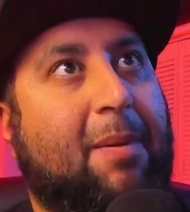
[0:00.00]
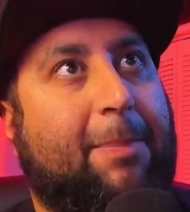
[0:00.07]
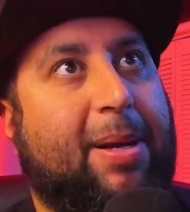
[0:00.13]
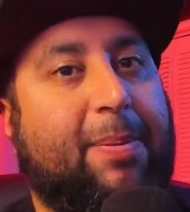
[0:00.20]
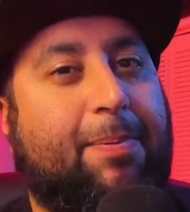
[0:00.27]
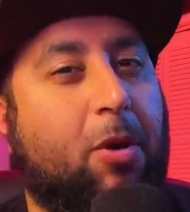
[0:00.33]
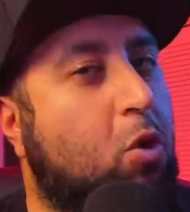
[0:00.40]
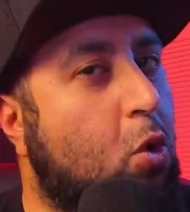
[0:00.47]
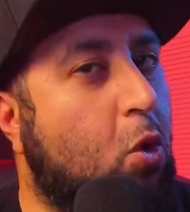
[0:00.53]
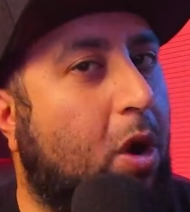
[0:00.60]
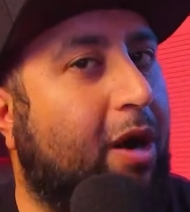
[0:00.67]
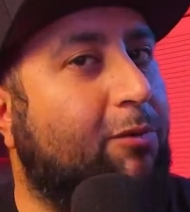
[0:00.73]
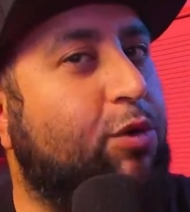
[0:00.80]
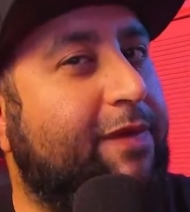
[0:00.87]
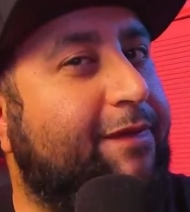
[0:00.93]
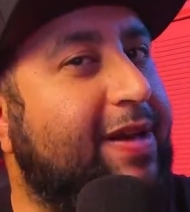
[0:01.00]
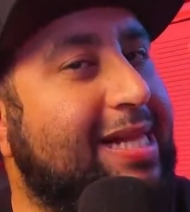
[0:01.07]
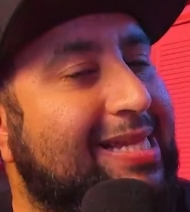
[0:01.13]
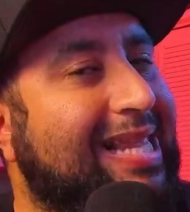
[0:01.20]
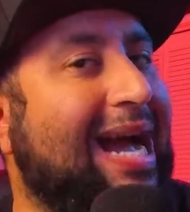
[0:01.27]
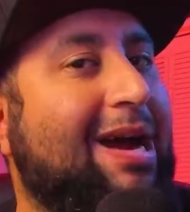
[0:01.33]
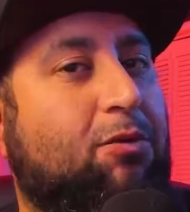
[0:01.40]
people who are
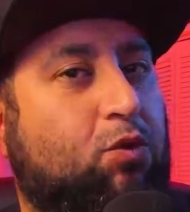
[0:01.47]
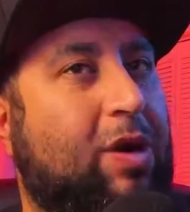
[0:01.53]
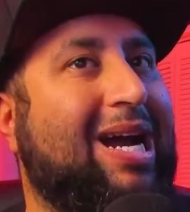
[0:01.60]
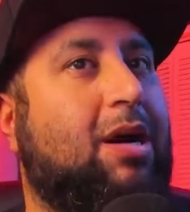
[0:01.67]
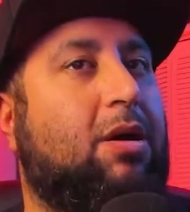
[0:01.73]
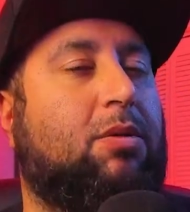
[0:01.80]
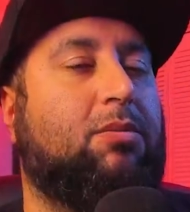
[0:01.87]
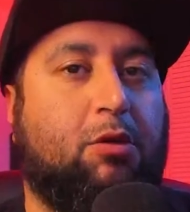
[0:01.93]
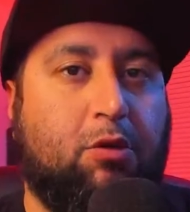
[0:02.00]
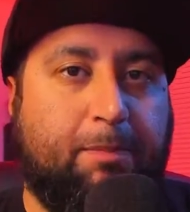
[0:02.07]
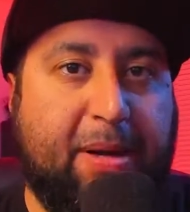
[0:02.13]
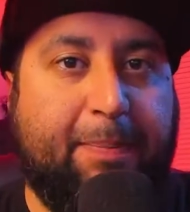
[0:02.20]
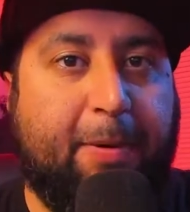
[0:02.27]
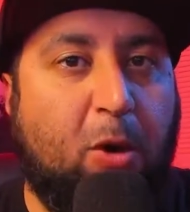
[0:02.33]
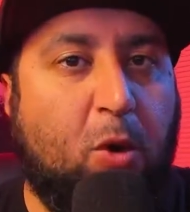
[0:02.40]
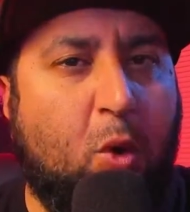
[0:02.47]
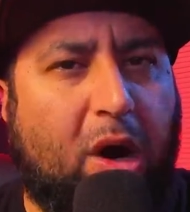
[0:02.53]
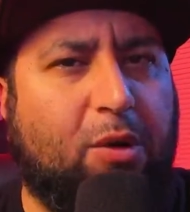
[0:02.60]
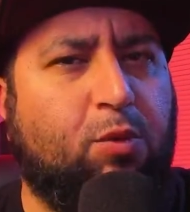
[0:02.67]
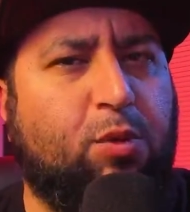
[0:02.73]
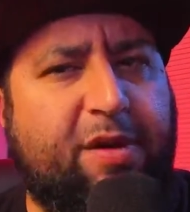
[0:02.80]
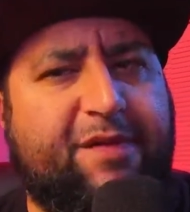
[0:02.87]
within that realm, people who
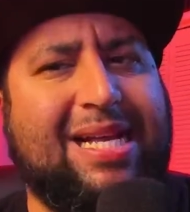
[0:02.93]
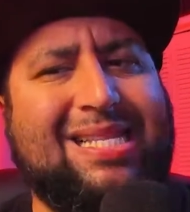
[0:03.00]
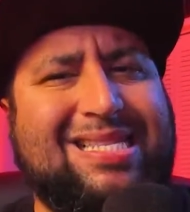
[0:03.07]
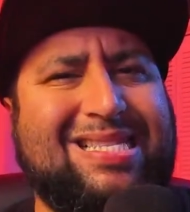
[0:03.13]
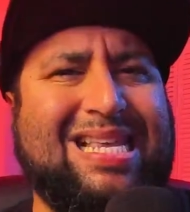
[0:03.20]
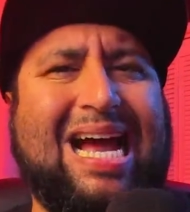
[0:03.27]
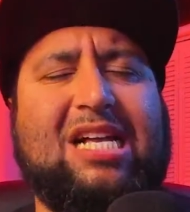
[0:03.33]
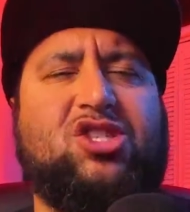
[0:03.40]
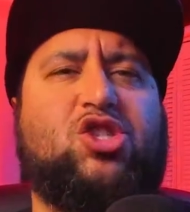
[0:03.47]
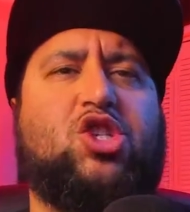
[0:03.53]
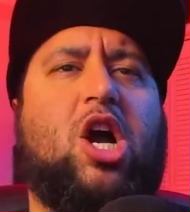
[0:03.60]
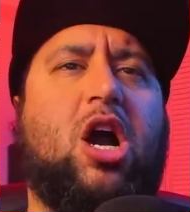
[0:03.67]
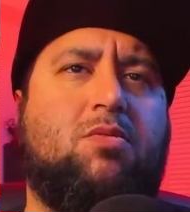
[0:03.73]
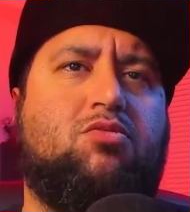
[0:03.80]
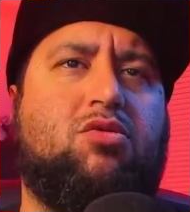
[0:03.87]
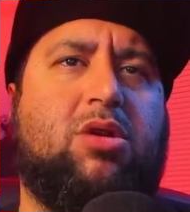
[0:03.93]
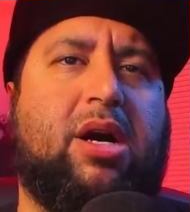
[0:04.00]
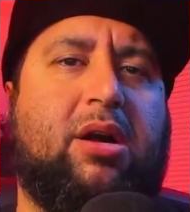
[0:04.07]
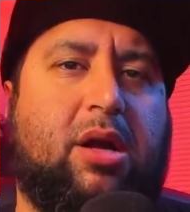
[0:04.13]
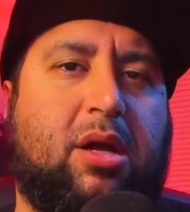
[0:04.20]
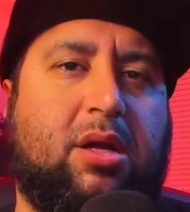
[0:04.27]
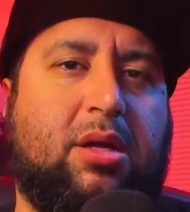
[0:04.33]
are within that
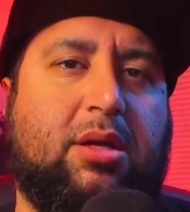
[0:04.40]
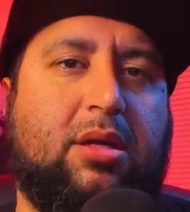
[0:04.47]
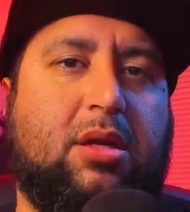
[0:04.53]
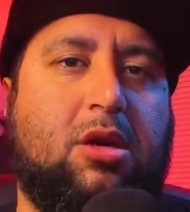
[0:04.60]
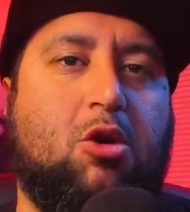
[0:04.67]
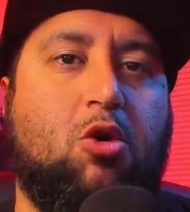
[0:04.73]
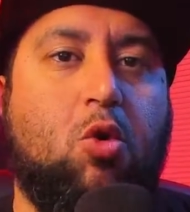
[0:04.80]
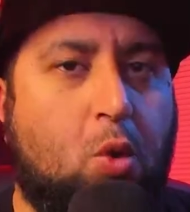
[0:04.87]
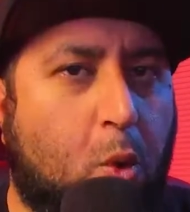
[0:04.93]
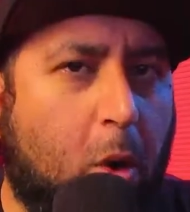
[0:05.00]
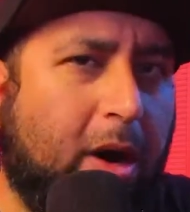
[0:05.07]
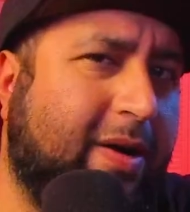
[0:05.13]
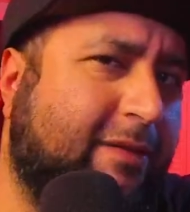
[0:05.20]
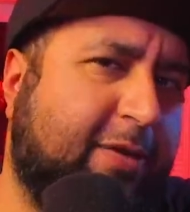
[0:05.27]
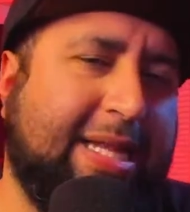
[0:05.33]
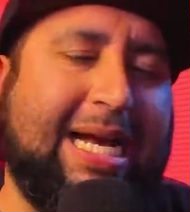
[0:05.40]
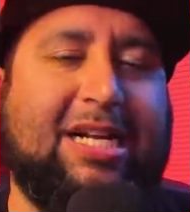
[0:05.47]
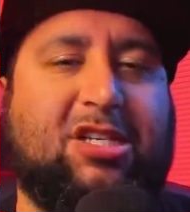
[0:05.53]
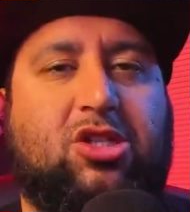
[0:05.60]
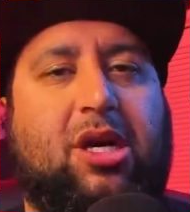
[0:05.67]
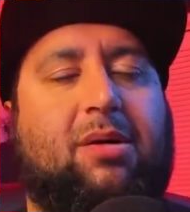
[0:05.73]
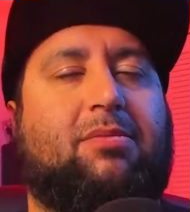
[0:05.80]
genre, who work for
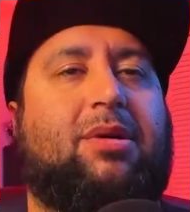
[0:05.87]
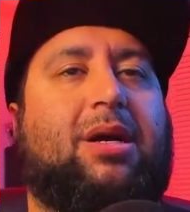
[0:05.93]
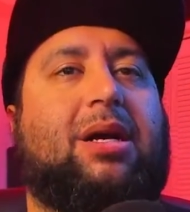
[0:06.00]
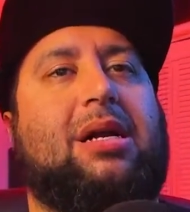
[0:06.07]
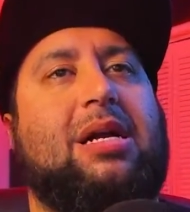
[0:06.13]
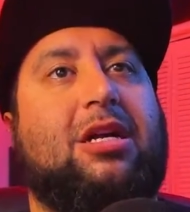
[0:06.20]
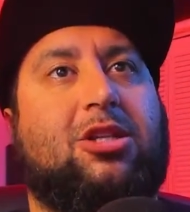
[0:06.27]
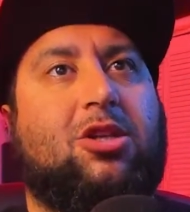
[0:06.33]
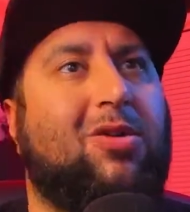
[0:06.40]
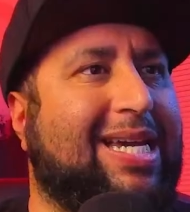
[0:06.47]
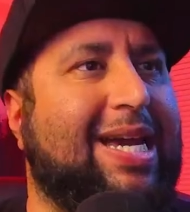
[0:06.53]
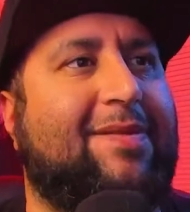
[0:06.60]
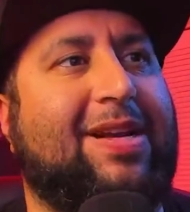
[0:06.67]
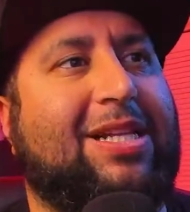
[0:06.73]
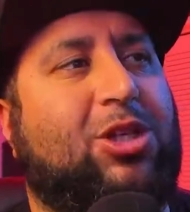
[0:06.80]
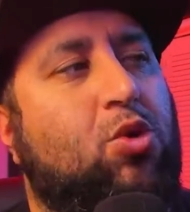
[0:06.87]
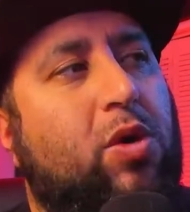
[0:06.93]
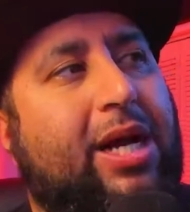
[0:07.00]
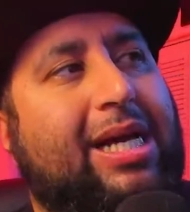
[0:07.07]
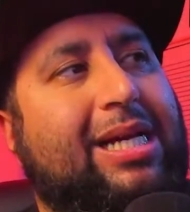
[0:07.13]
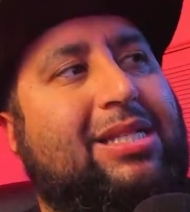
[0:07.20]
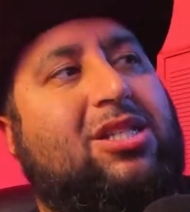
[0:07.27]
that genre. Don't give it to
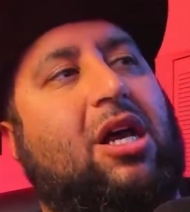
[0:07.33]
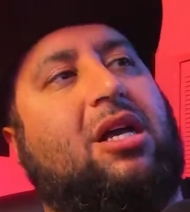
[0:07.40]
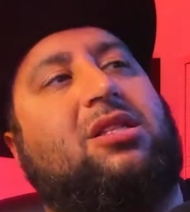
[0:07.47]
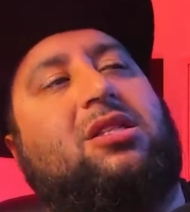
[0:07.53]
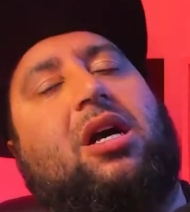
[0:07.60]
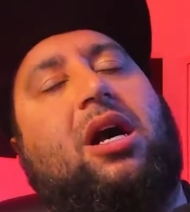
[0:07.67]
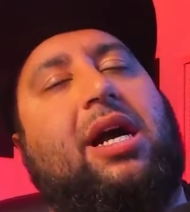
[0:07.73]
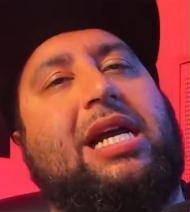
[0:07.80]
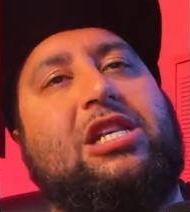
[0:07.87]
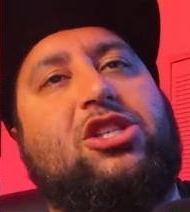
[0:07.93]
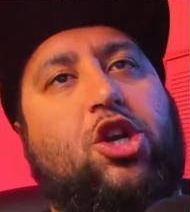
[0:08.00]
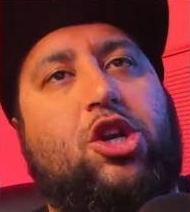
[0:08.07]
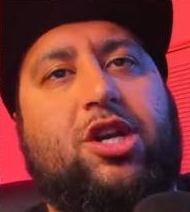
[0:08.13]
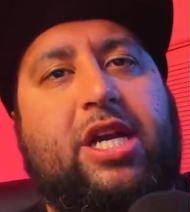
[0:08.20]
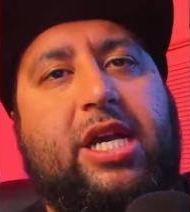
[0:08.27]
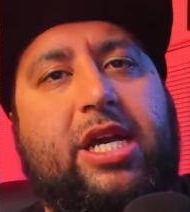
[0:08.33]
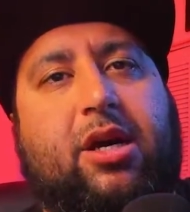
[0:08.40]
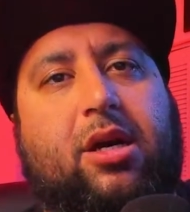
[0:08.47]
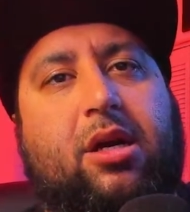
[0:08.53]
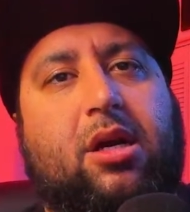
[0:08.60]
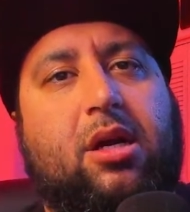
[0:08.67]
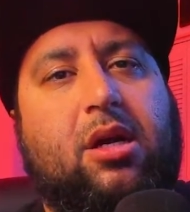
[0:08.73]
a salsa
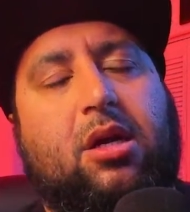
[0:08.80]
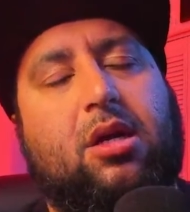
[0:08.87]
engineer